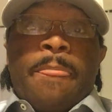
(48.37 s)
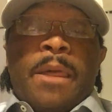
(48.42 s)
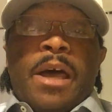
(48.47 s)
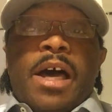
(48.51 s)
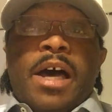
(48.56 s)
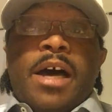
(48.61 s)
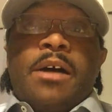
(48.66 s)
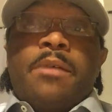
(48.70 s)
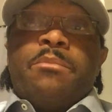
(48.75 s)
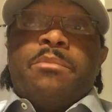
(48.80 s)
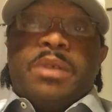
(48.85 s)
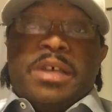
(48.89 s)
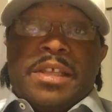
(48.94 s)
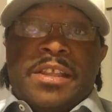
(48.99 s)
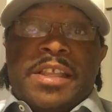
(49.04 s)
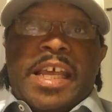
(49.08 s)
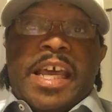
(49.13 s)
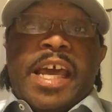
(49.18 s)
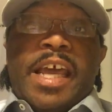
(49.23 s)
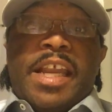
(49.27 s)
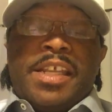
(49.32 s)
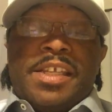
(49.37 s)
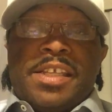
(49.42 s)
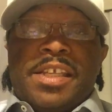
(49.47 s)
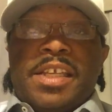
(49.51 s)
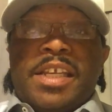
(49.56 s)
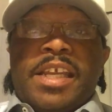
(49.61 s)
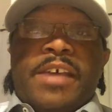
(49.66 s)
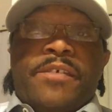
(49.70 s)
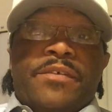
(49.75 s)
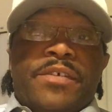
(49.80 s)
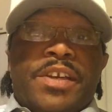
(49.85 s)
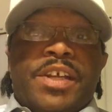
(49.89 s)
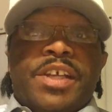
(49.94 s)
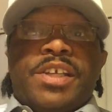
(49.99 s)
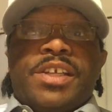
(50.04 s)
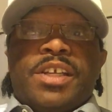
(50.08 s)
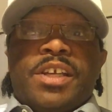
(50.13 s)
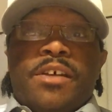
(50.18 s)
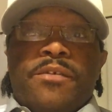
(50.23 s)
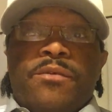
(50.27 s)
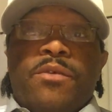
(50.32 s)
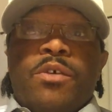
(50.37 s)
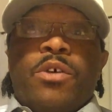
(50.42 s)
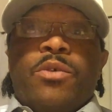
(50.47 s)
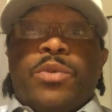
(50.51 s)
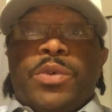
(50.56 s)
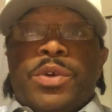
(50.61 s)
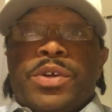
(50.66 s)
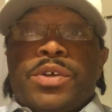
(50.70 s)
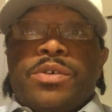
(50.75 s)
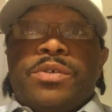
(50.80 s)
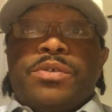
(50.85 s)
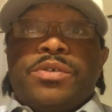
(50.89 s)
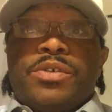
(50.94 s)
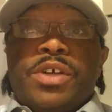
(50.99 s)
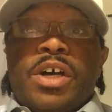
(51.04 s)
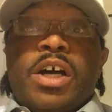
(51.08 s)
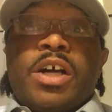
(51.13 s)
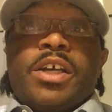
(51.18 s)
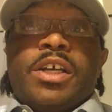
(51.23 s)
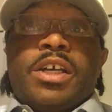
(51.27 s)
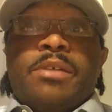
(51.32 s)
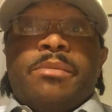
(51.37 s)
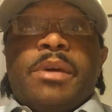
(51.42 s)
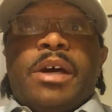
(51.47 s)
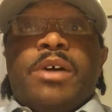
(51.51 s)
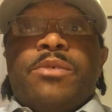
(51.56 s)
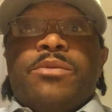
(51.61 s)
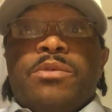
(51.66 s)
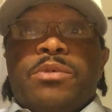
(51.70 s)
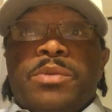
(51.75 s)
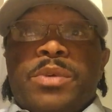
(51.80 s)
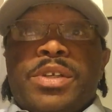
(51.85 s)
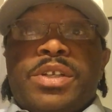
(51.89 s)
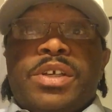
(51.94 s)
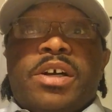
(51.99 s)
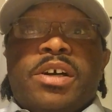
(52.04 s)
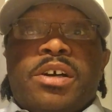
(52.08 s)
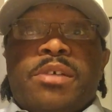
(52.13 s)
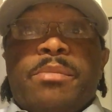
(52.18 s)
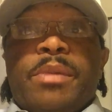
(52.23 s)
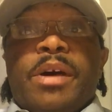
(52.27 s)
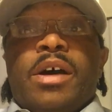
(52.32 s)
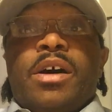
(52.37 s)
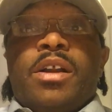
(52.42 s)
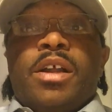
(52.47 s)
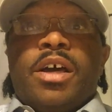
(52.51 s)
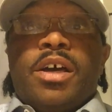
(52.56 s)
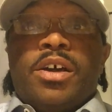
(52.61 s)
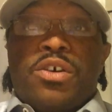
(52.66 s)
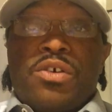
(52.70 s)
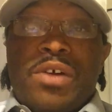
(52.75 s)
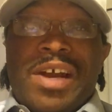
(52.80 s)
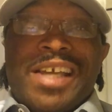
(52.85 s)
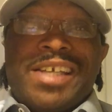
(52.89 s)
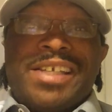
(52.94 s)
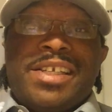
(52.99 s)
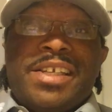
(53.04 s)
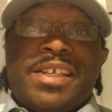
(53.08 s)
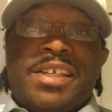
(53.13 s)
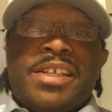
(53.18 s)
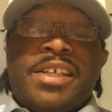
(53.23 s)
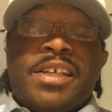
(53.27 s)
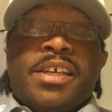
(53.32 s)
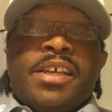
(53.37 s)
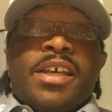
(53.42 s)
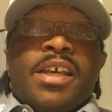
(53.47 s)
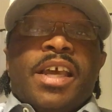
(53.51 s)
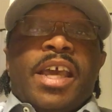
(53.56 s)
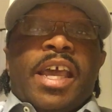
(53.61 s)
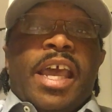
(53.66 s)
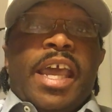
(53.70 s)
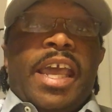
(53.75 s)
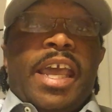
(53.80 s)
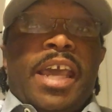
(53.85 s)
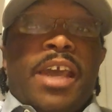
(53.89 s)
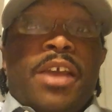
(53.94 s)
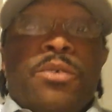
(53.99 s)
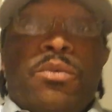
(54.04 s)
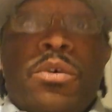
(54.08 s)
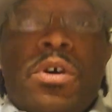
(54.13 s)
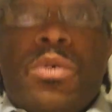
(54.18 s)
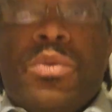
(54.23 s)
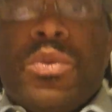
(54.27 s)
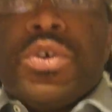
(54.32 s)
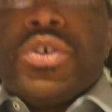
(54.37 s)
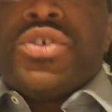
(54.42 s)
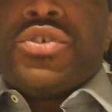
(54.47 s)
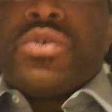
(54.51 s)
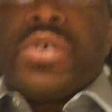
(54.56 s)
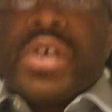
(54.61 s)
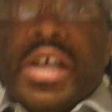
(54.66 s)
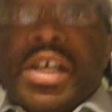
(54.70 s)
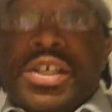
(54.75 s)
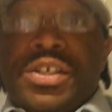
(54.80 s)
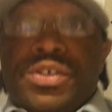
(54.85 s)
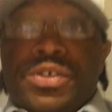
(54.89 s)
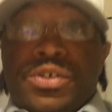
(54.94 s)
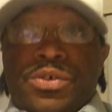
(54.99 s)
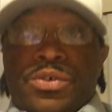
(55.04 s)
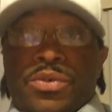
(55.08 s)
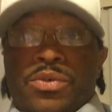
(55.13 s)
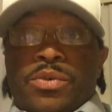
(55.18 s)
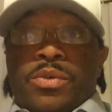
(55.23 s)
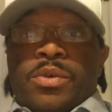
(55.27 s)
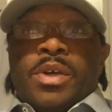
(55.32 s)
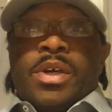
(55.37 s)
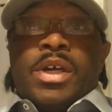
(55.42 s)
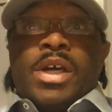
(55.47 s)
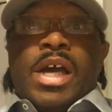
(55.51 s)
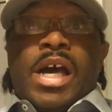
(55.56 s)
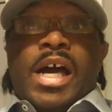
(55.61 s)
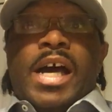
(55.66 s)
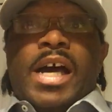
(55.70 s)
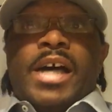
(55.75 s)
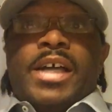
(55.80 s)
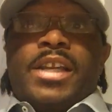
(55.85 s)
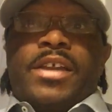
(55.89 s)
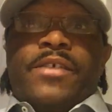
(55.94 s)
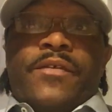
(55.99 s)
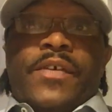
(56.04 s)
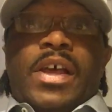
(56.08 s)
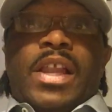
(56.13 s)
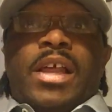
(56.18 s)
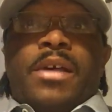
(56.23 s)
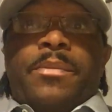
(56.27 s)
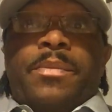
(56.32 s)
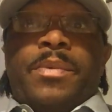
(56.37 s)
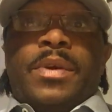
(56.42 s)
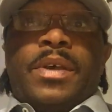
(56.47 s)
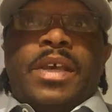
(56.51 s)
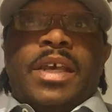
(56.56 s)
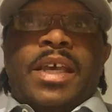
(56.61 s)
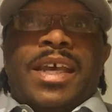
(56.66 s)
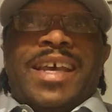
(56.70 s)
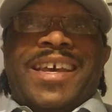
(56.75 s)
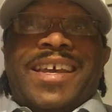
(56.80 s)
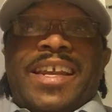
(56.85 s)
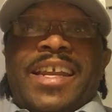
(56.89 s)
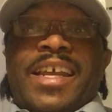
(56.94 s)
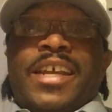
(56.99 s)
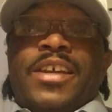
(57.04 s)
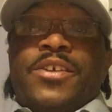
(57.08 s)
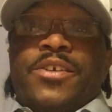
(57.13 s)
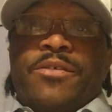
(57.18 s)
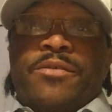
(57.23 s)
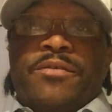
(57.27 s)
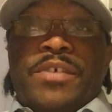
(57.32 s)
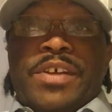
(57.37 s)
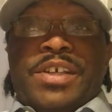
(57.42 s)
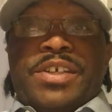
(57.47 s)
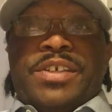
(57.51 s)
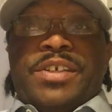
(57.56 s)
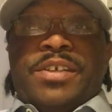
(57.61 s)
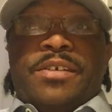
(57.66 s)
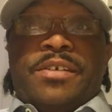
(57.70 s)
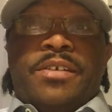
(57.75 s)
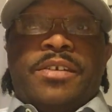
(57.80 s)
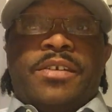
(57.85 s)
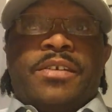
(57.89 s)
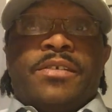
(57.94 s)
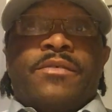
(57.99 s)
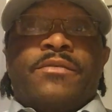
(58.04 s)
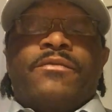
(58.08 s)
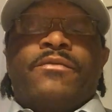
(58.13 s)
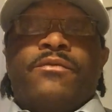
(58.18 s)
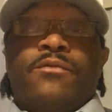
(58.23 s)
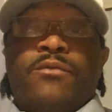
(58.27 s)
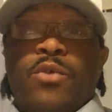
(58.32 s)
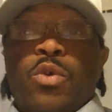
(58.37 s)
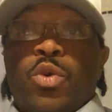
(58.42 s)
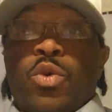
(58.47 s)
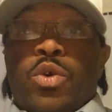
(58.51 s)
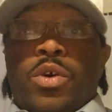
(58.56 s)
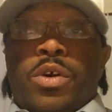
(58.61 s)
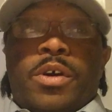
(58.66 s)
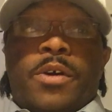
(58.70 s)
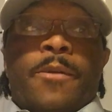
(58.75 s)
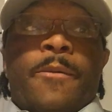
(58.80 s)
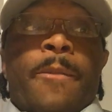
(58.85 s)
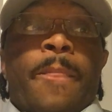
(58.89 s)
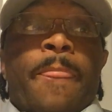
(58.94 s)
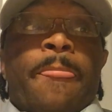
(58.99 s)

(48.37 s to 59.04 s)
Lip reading: But that is the definition of what we're talking about when we talk about a crisis and what we're trying to develop an intervention for.